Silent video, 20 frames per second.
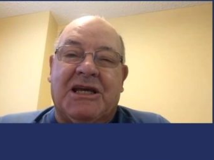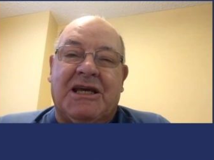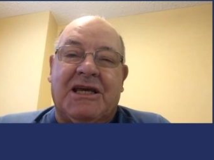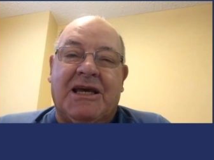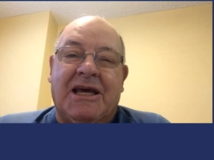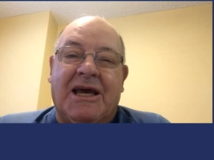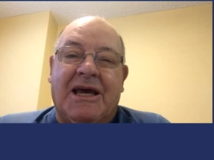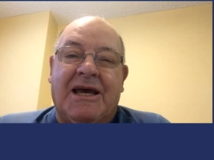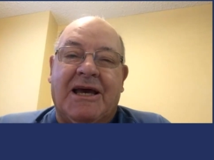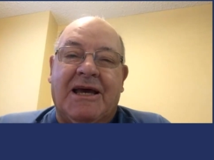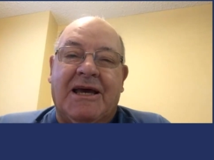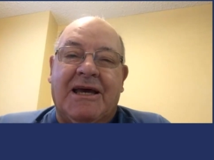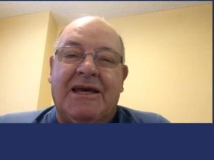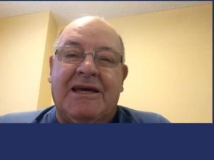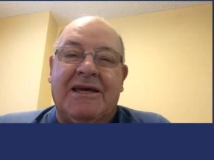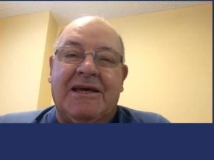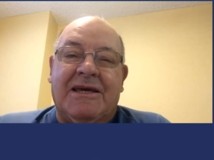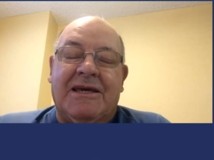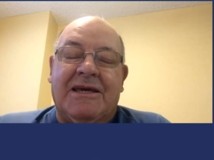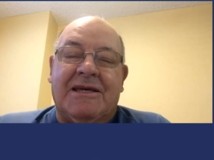He
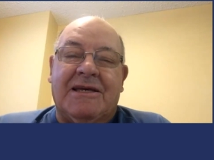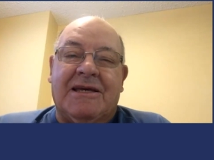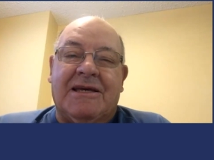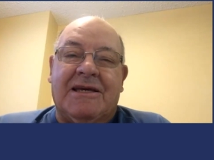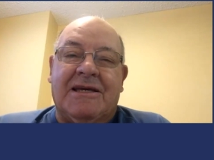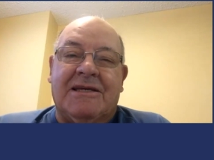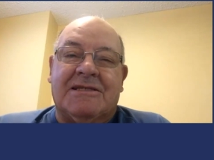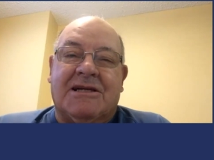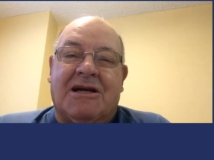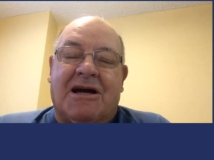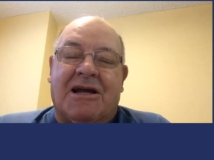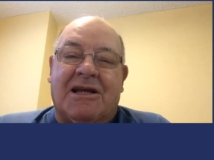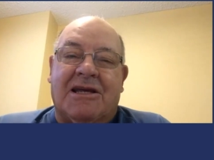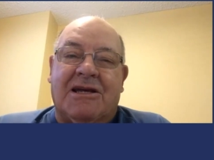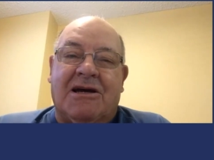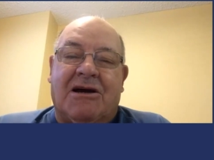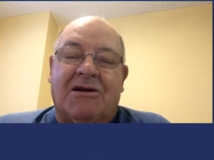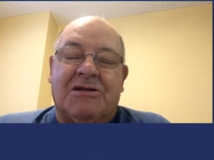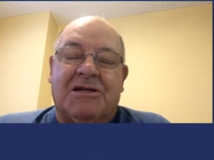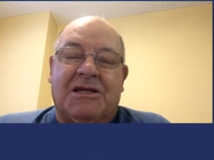he he he's got a
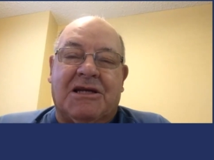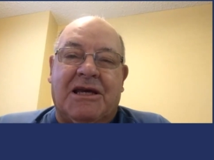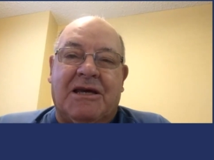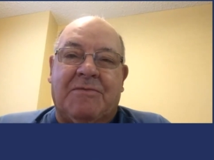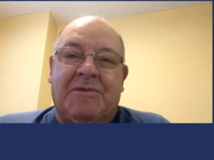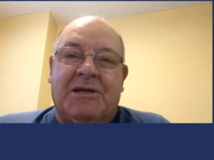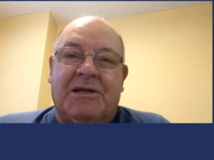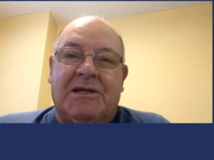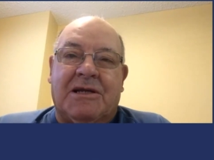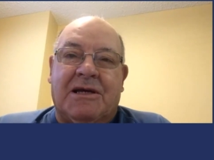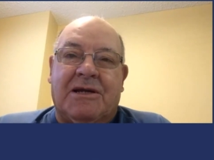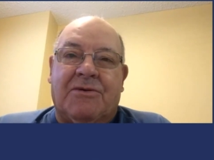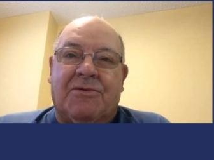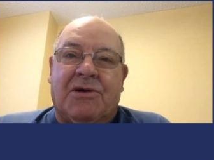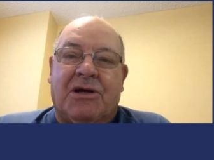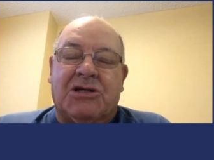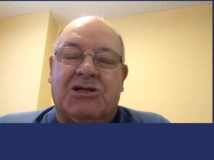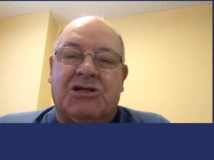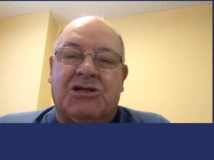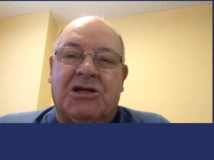young team in in
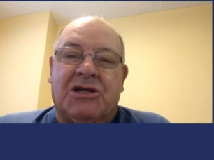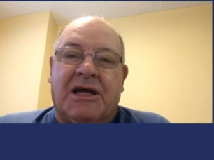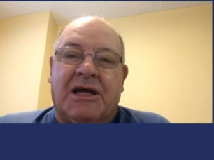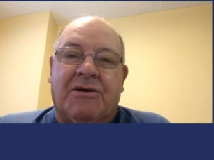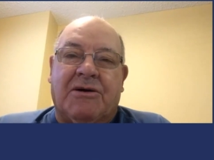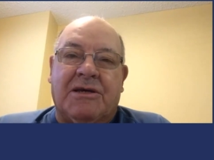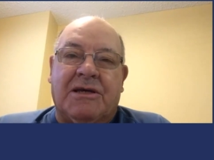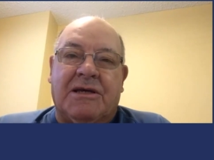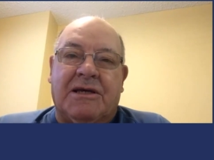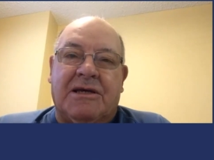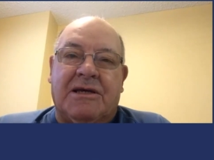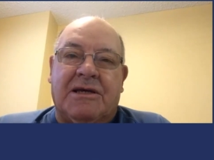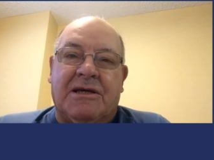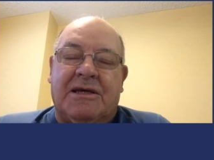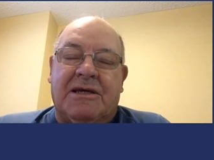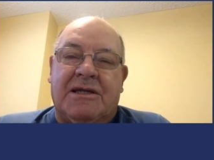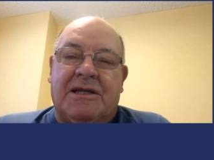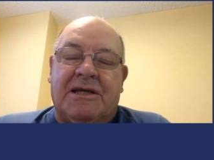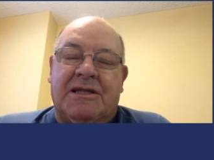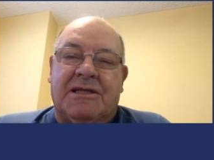Russia now. He,
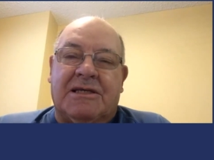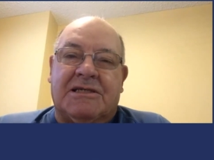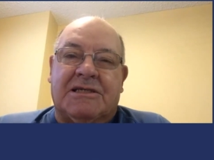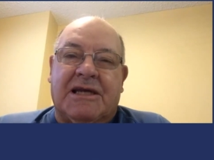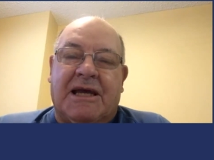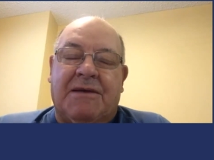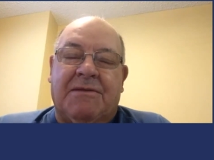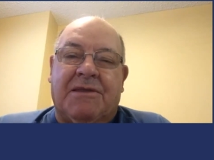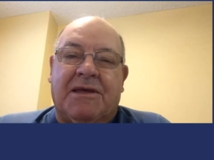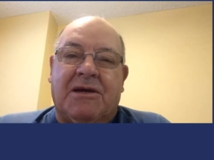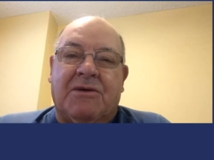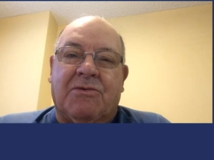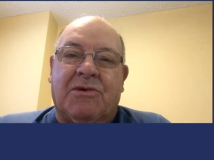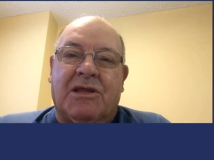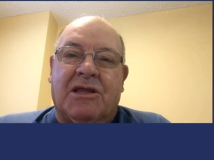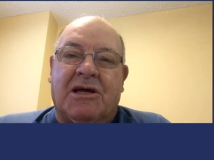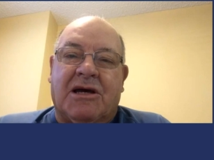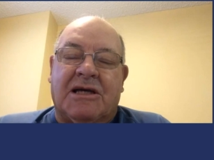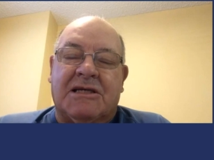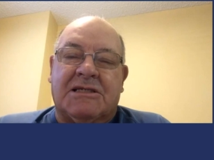he did the same thing
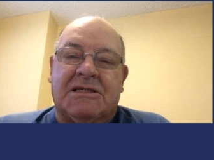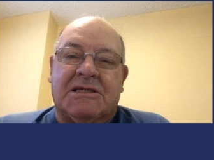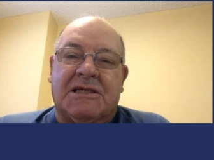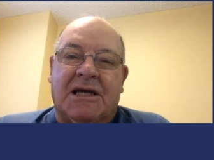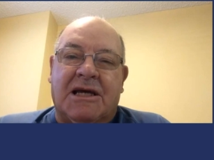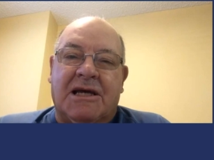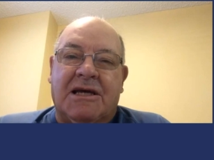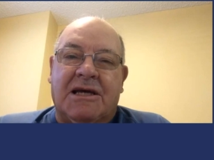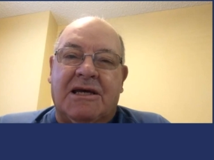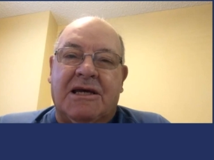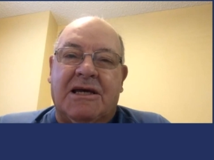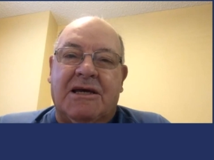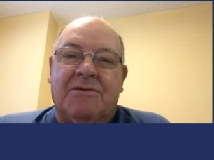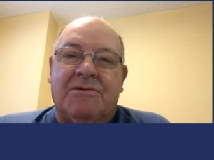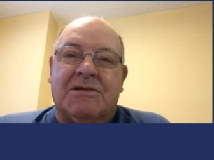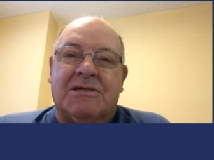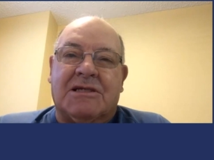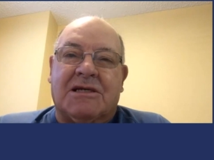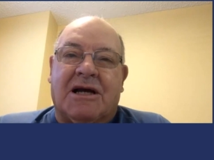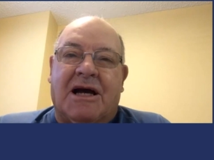with us. He
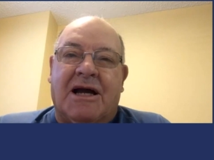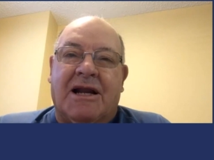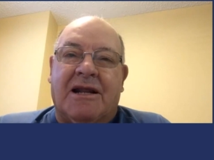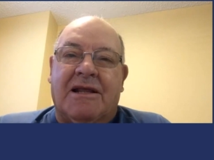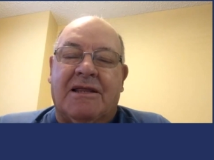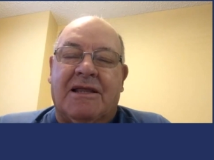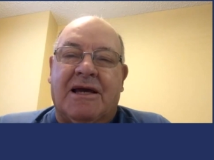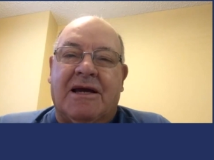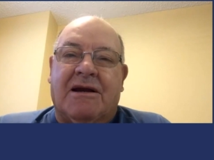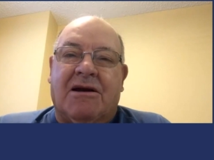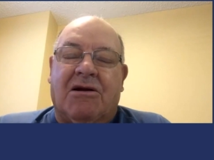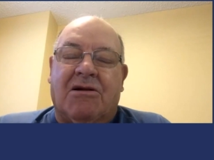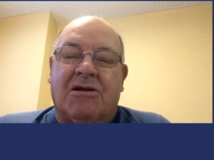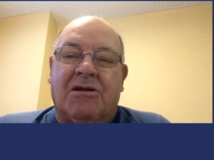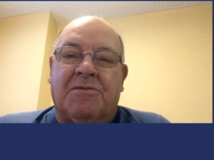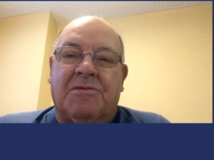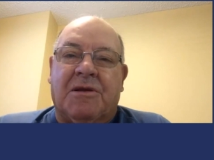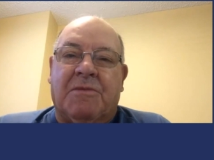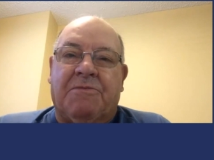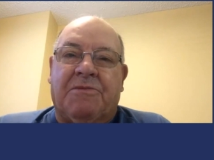was kind of they
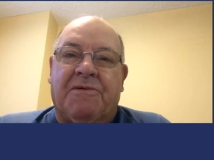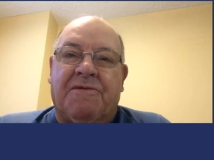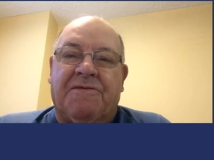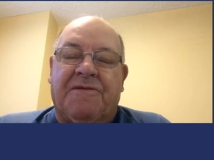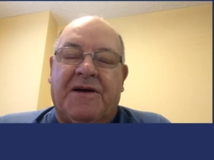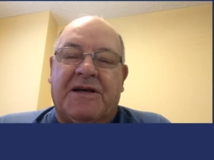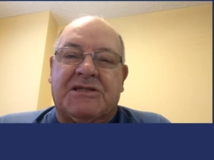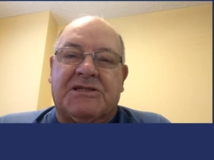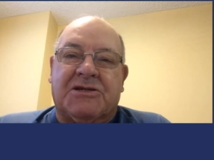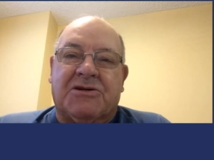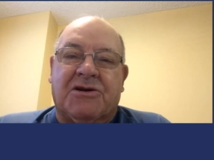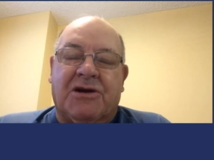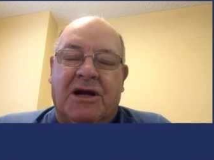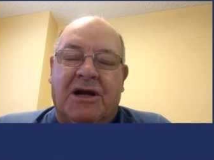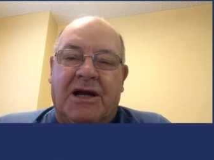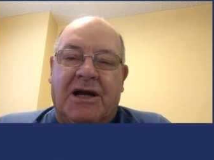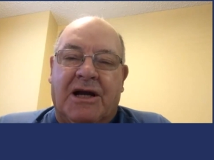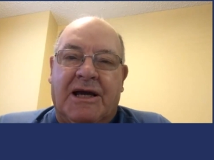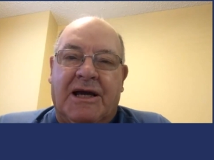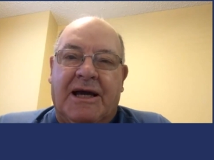called him the professor.
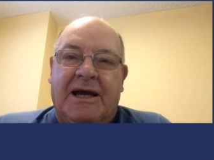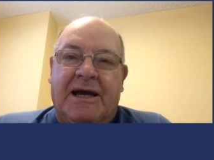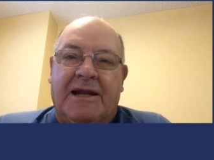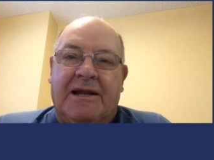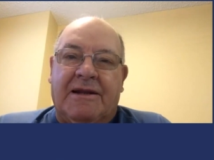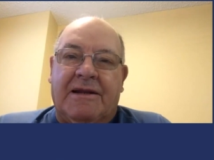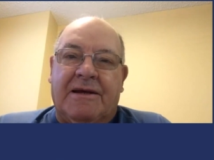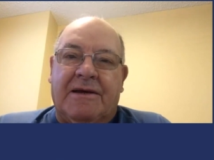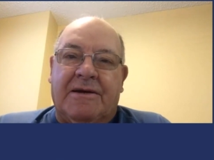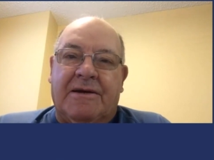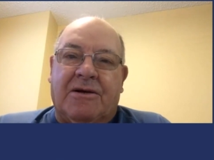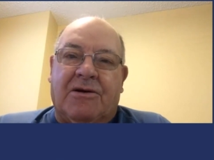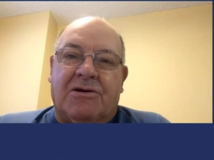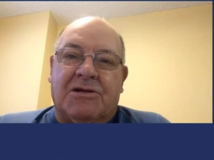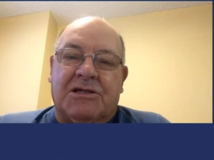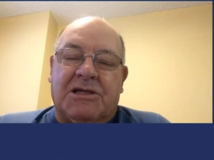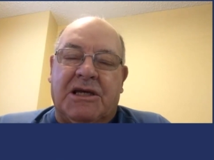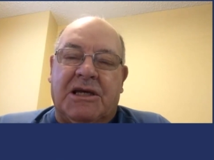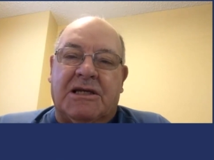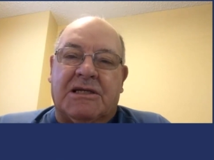And of
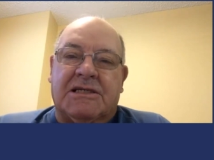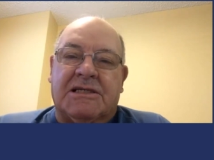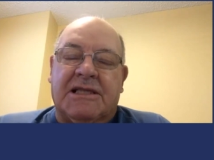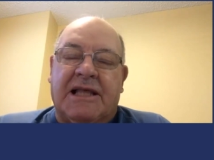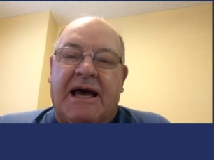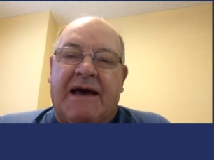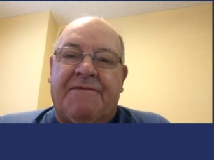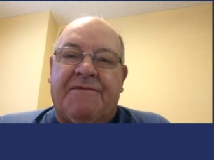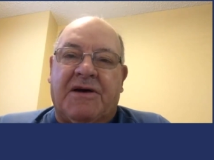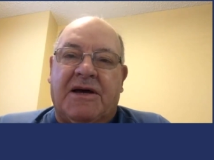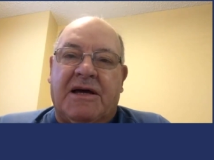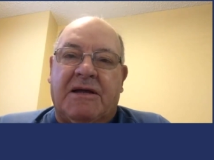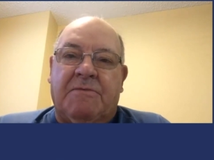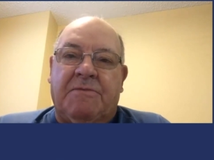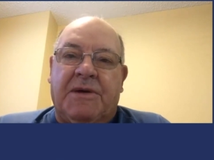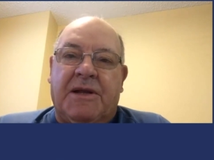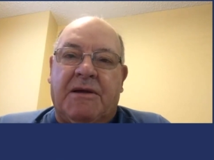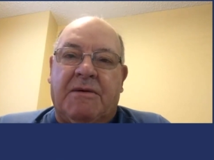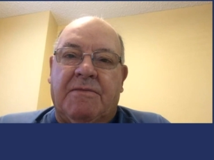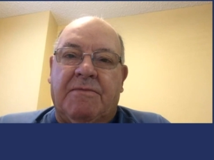course, he and Slava
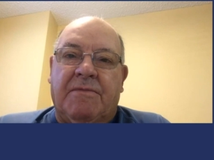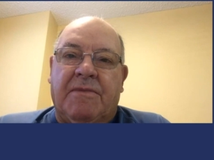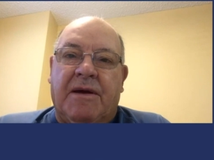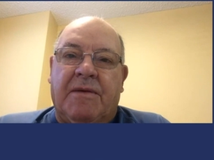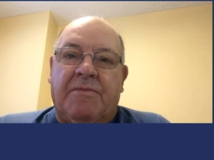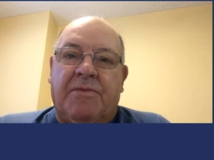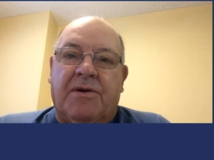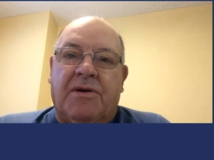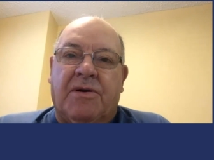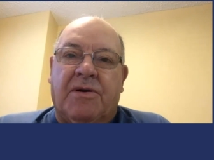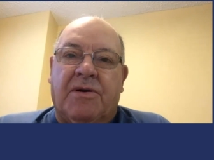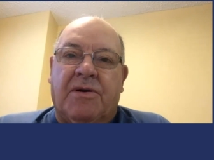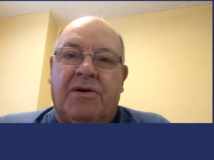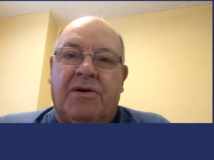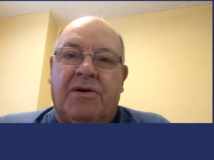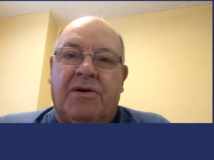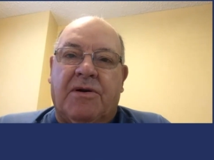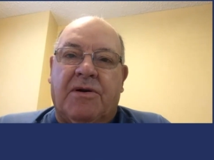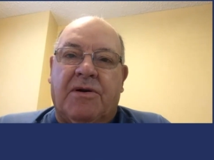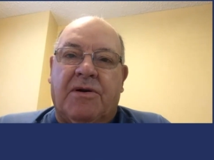had been a member of the
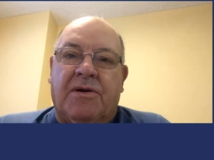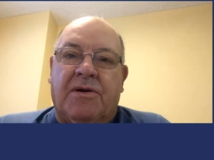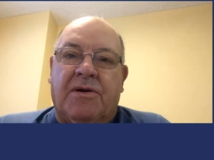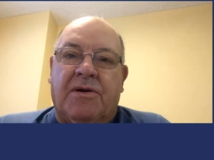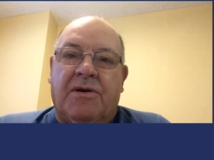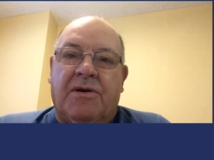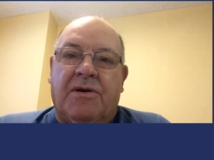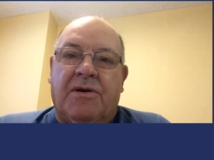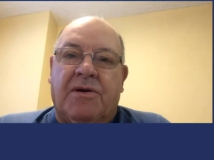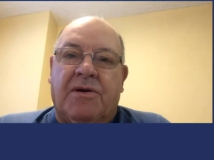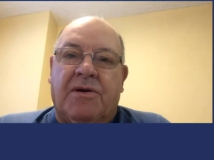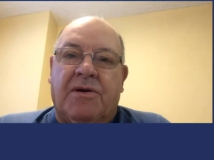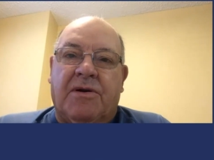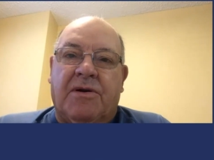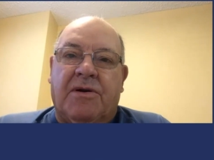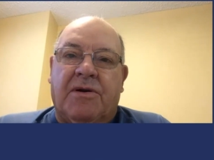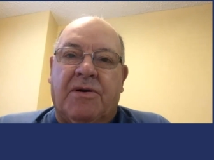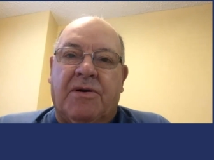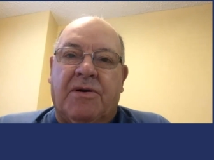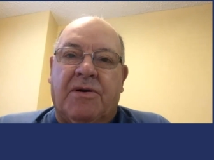five man unit
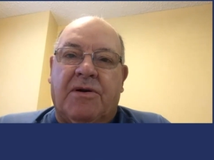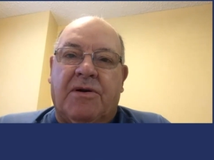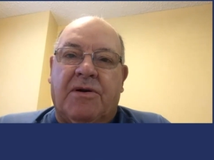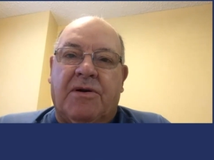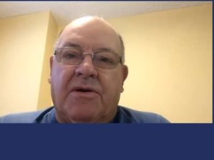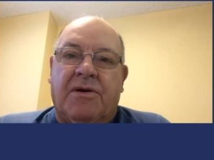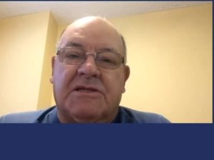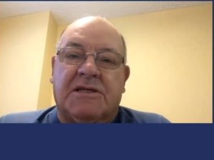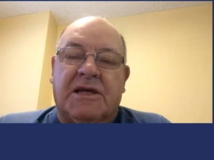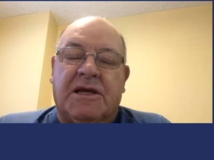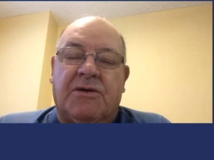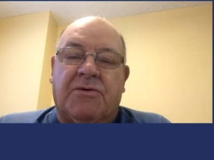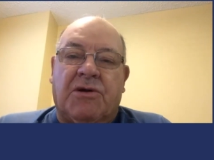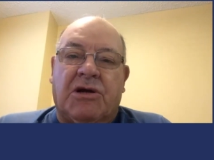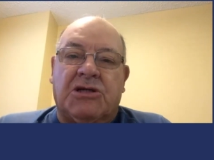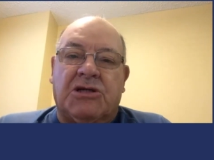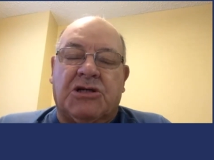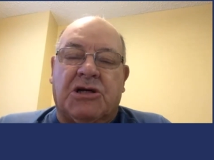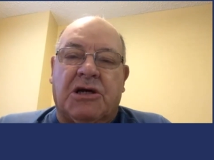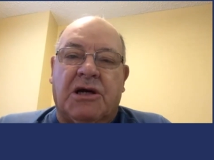uh, previously in
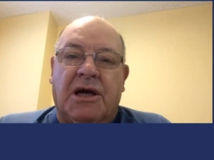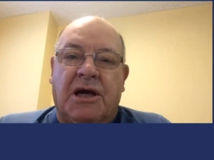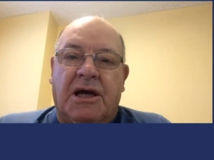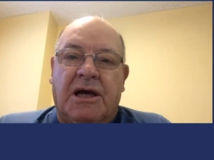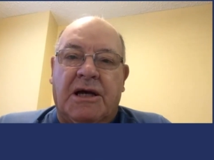Russia.